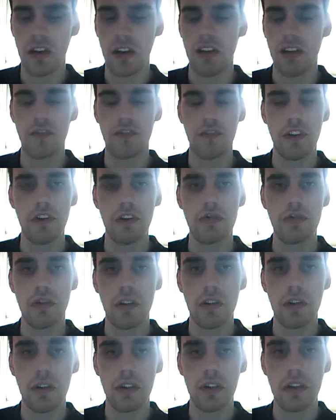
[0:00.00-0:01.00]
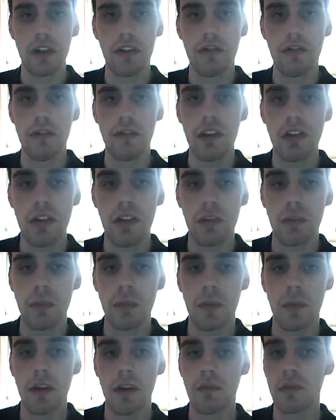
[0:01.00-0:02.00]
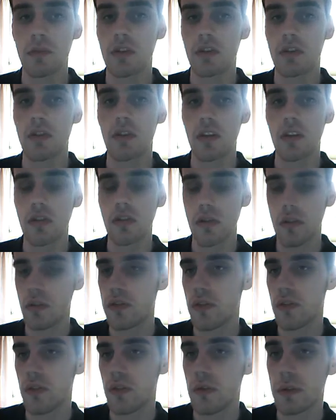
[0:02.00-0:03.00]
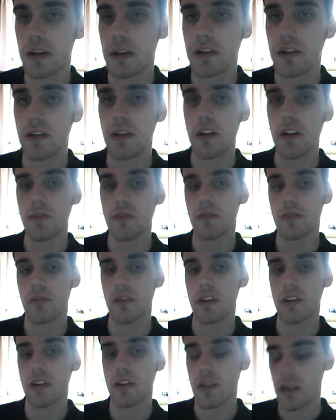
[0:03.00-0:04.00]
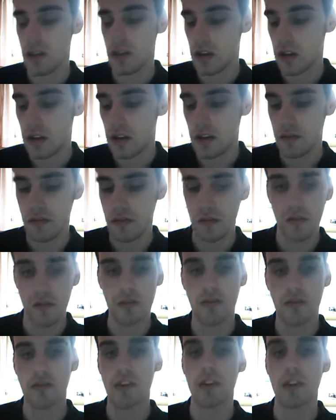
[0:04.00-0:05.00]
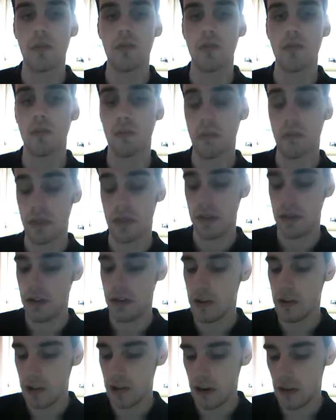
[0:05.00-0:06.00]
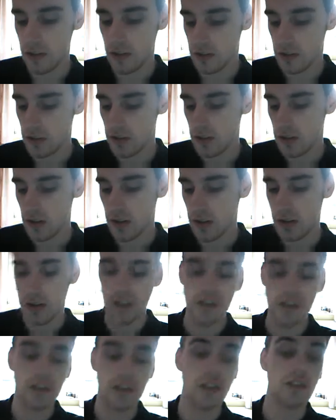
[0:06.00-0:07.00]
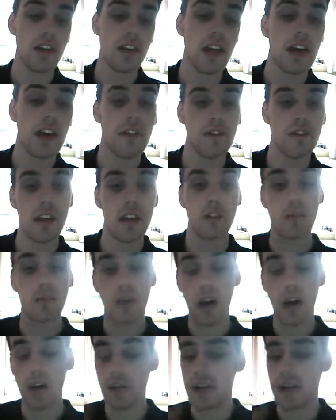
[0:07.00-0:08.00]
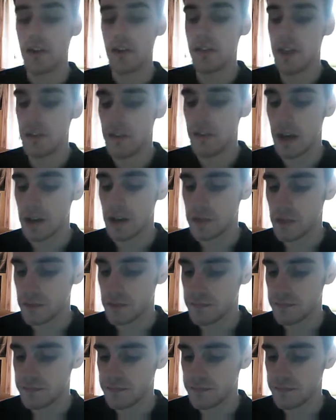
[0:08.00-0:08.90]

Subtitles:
The feud he was put in was god-awful, but I enjoyed it. Not the feud, his heel character. So yeah, that's why I would have that match.